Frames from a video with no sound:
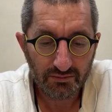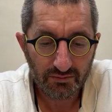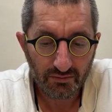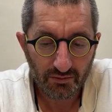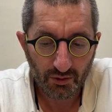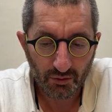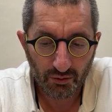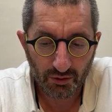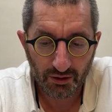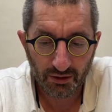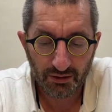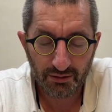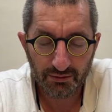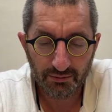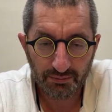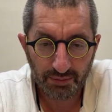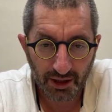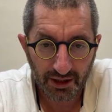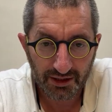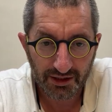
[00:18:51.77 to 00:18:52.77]
were
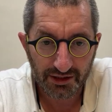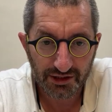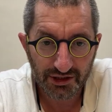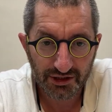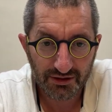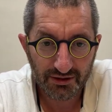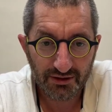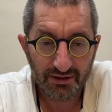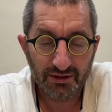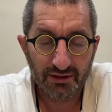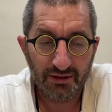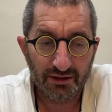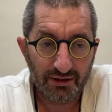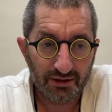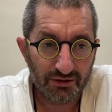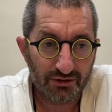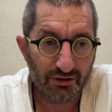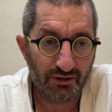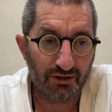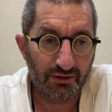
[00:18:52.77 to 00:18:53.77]
punished
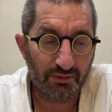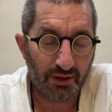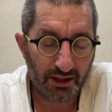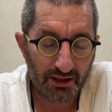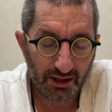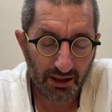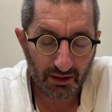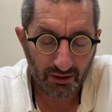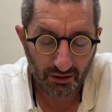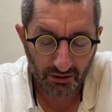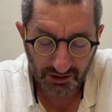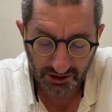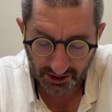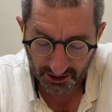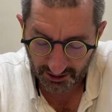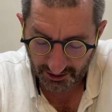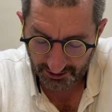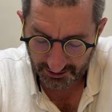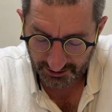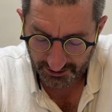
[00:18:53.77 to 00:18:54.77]
during Makat Choshech.
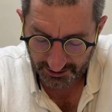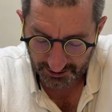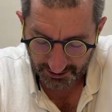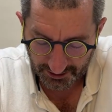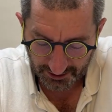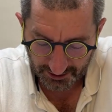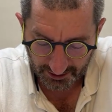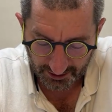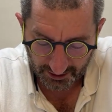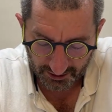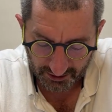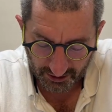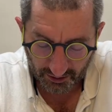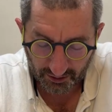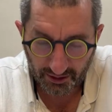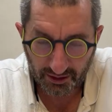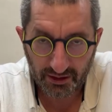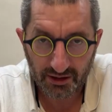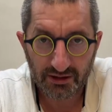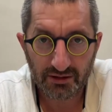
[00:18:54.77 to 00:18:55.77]
So it
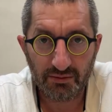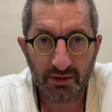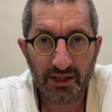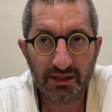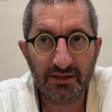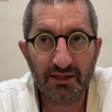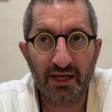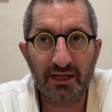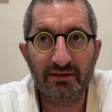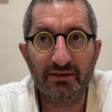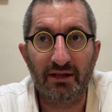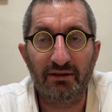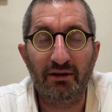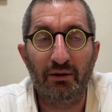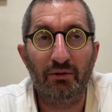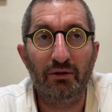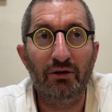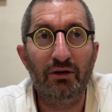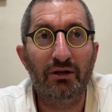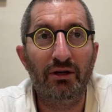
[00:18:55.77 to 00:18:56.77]
doesn't make sense that they were
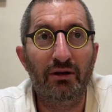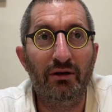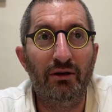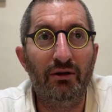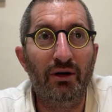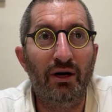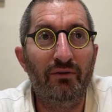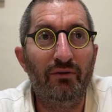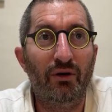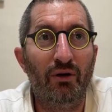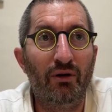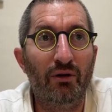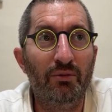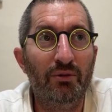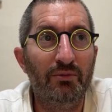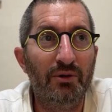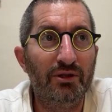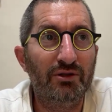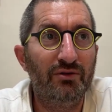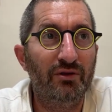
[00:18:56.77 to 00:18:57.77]
looking. You have Or
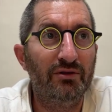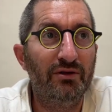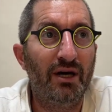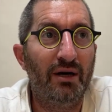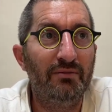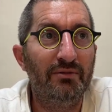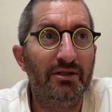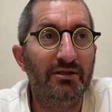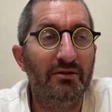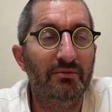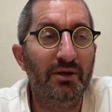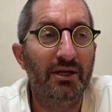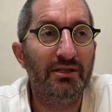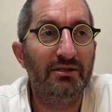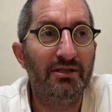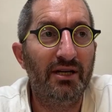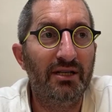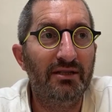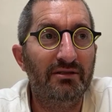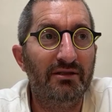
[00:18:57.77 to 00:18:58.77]
b'moshvotam. It doesn't make
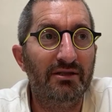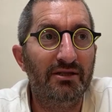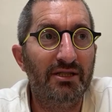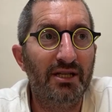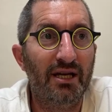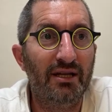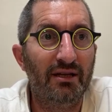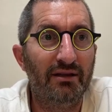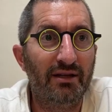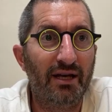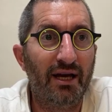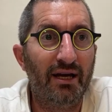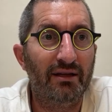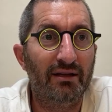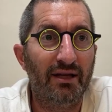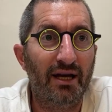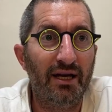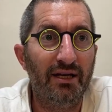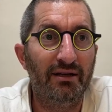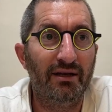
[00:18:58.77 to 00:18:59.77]
sense to say that they had
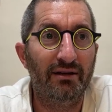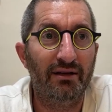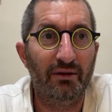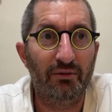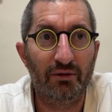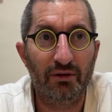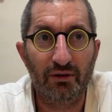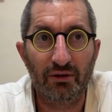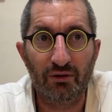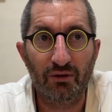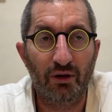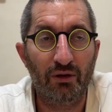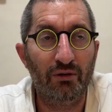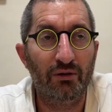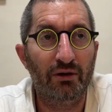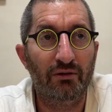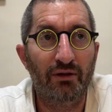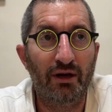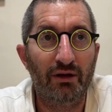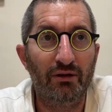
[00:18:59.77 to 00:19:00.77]
light and they were going
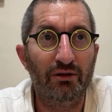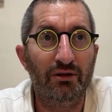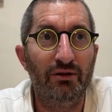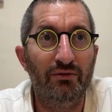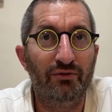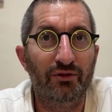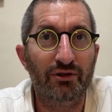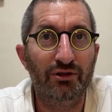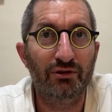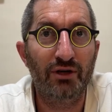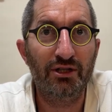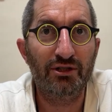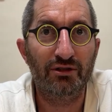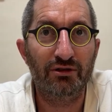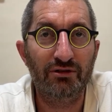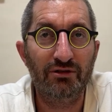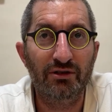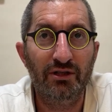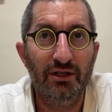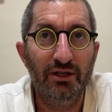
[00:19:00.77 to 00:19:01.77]
around looking for
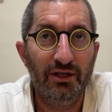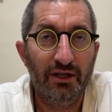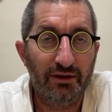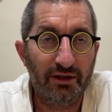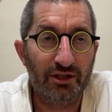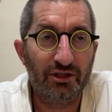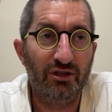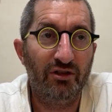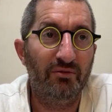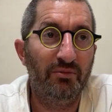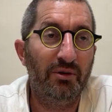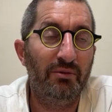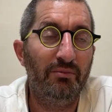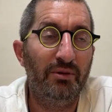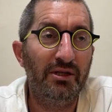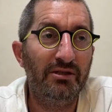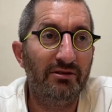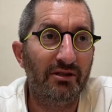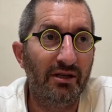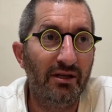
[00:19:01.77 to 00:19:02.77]
treasures. They should have been
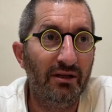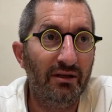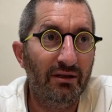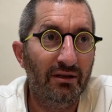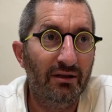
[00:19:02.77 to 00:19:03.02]
busy,